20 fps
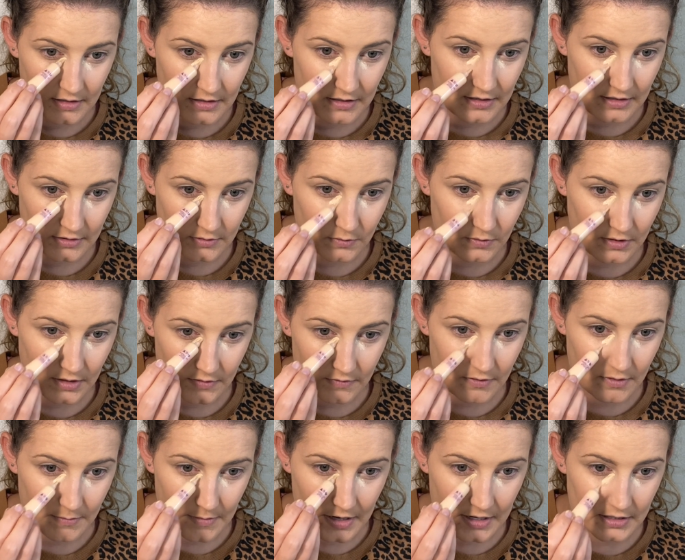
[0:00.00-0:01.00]
That's what it
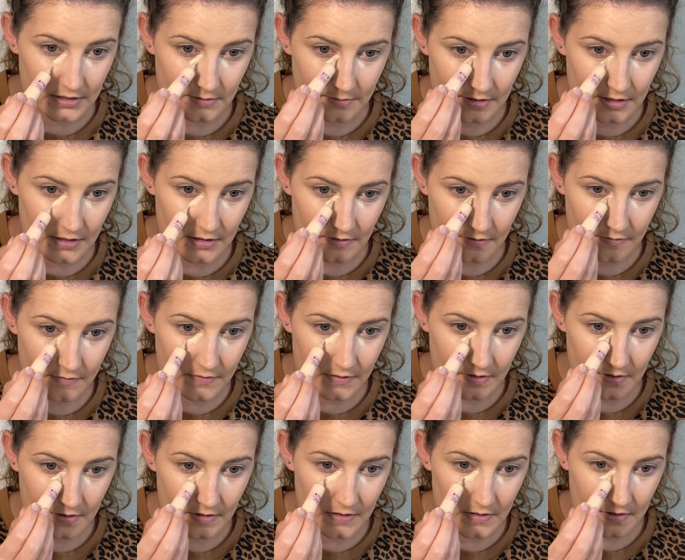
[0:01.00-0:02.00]
reminds me of.
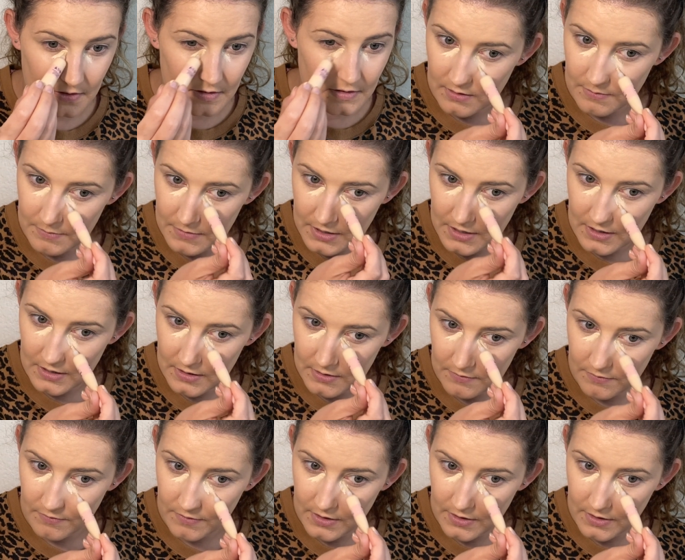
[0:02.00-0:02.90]
I'm not a